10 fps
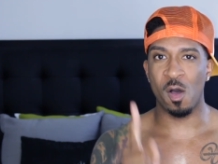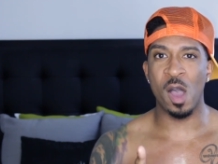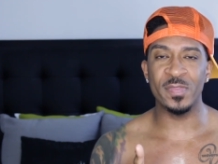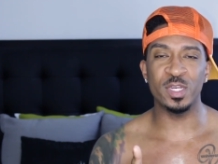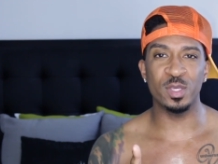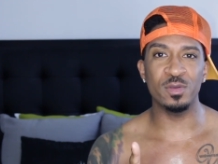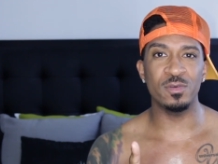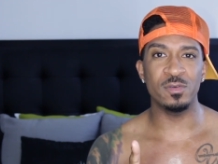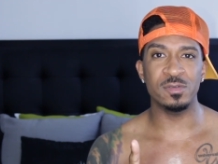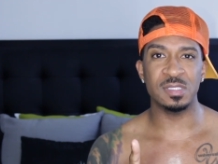on the
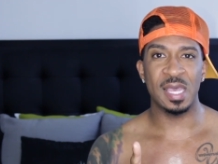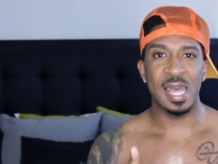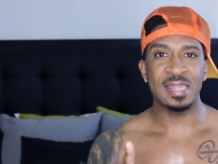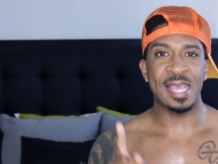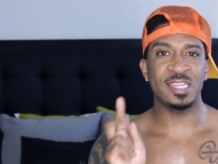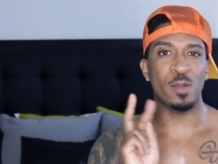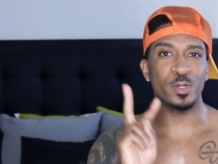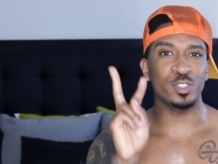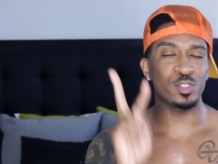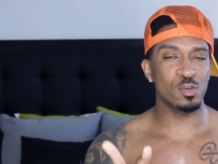news that there
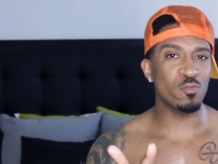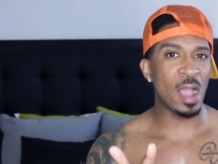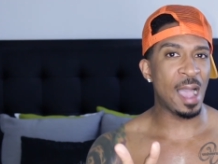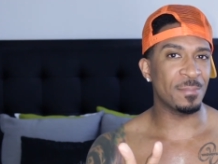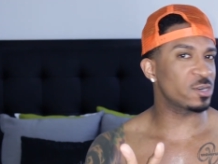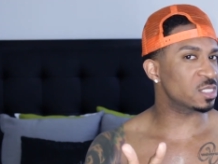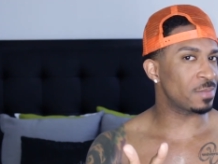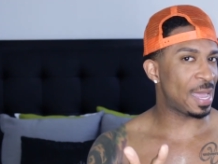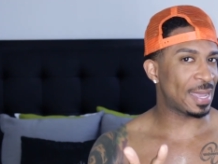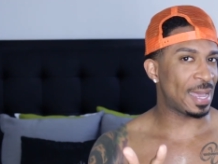were two robbers,
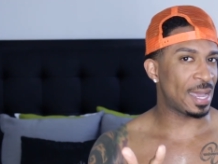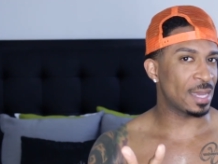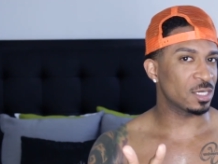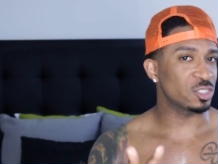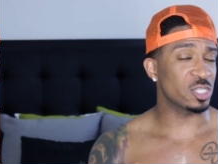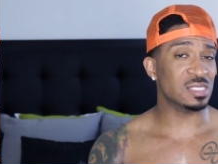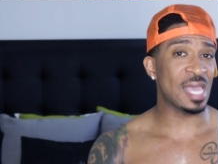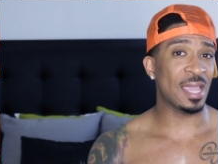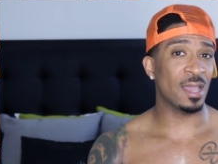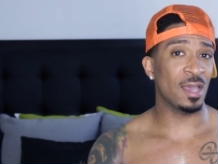my God,
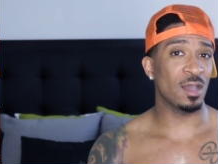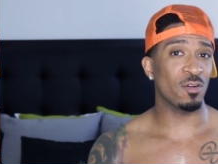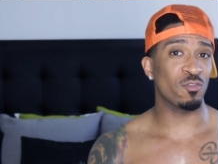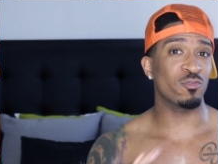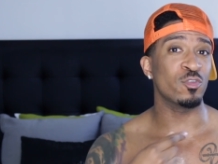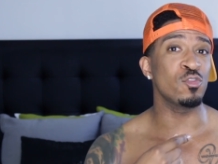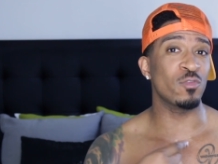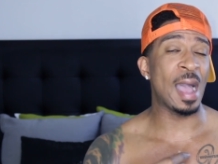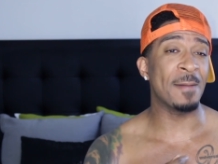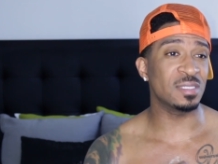just like who
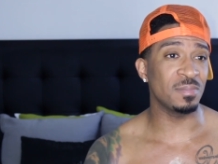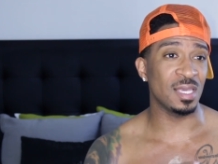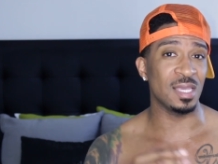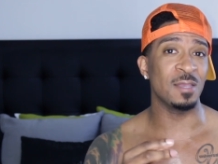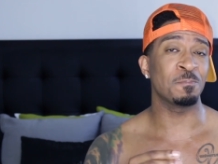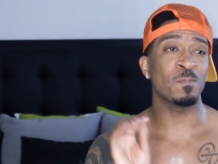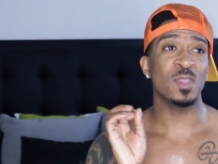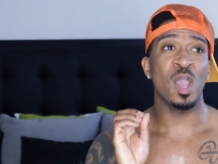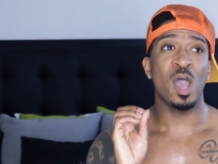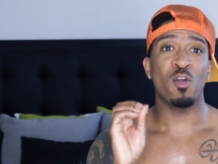robbed me,
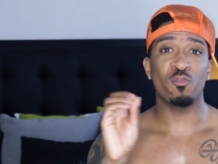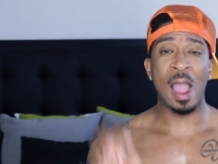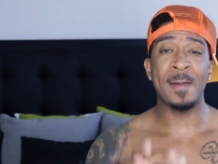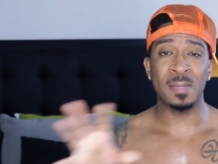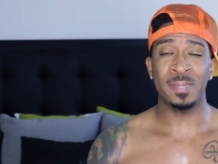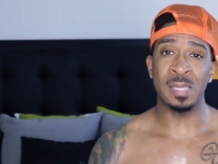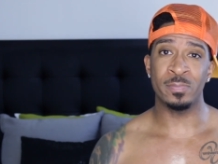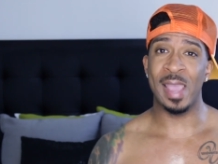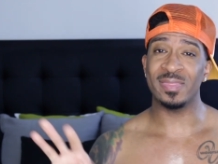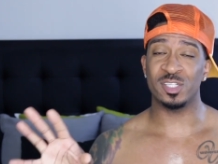robbing
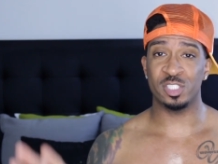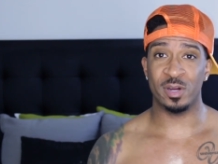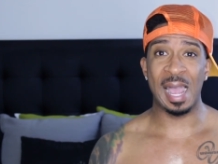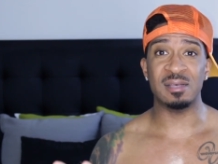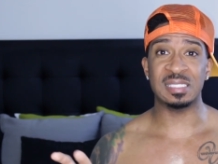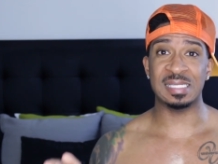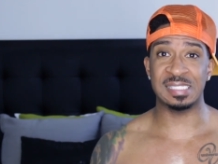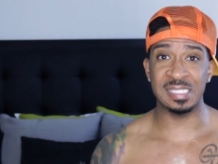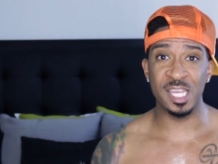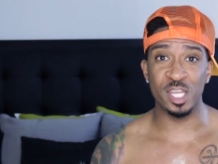people at the Sugar House
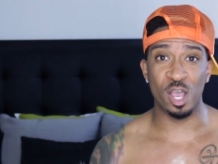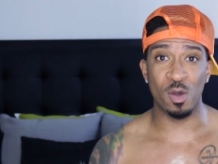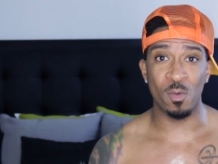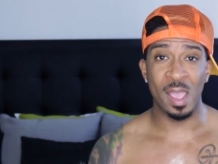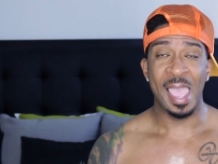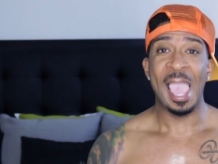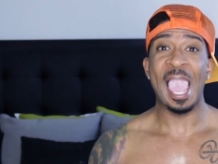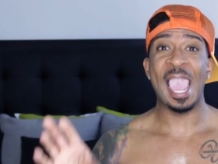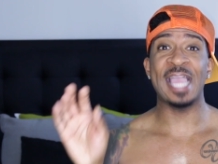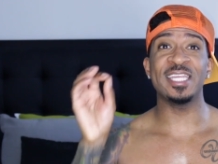Casino,
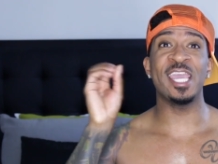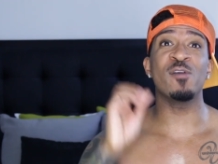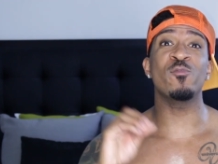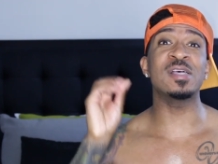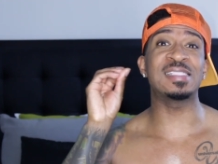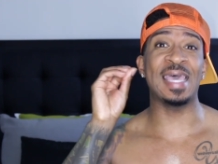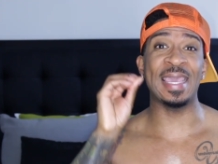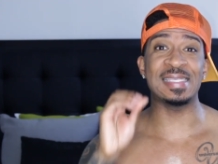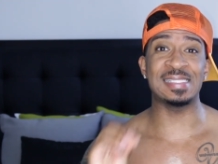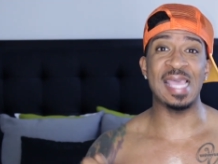and it was
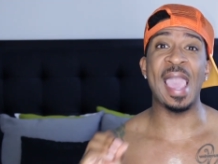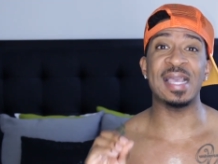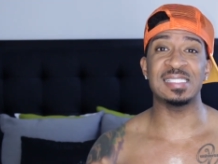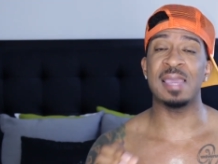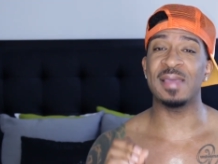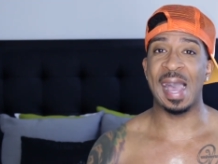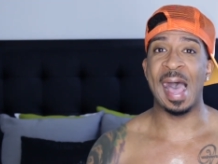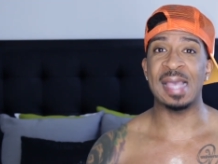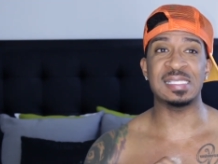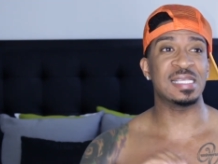the exact same
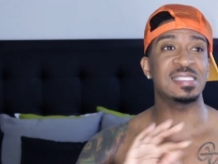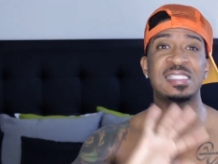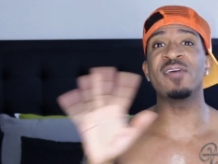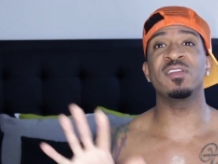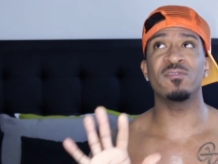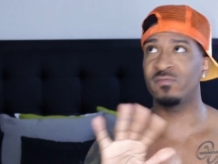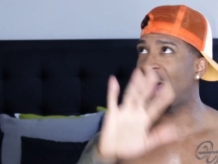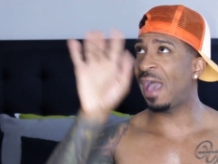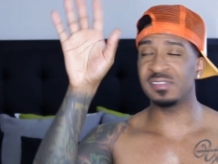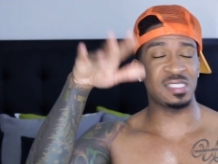guys. Seven,
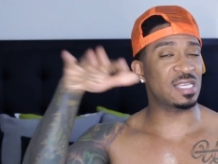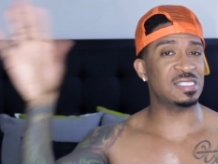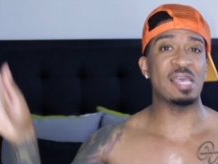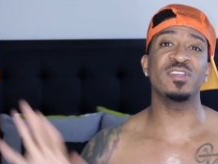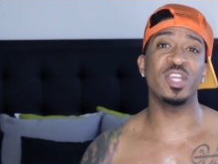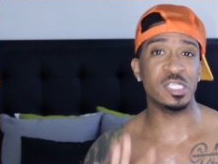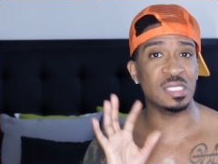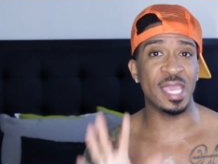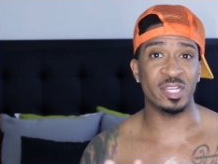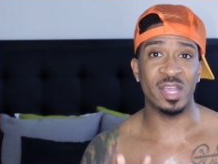five, six, seven
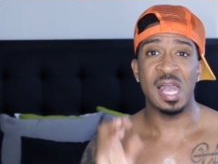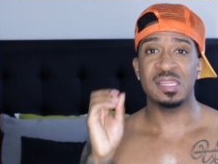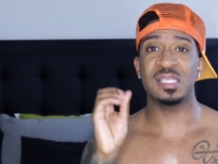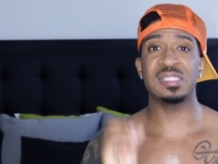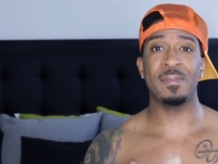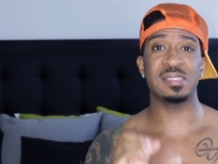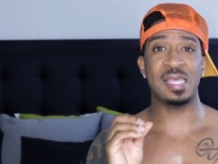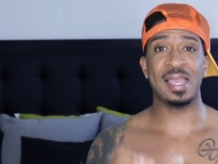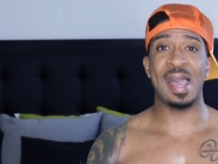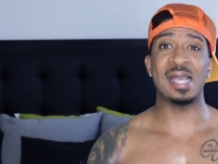years later, the same
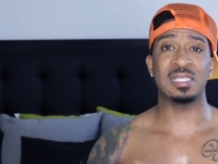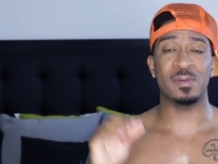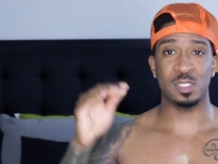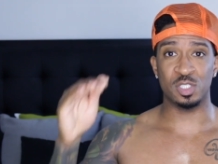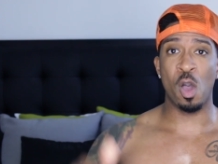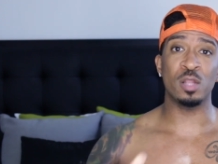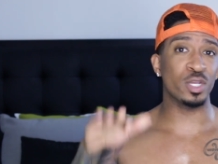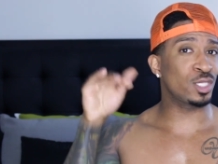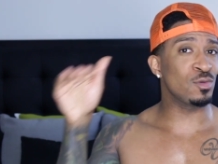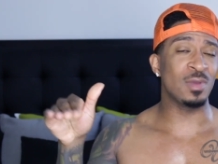exact guys. It was the
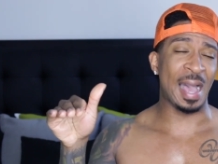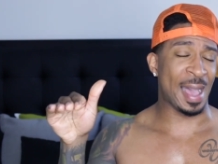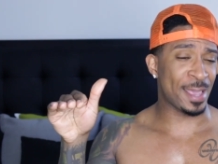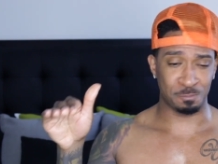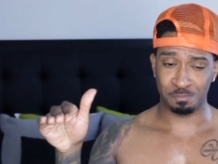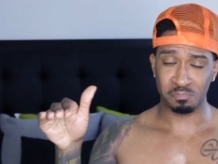taller, cute guy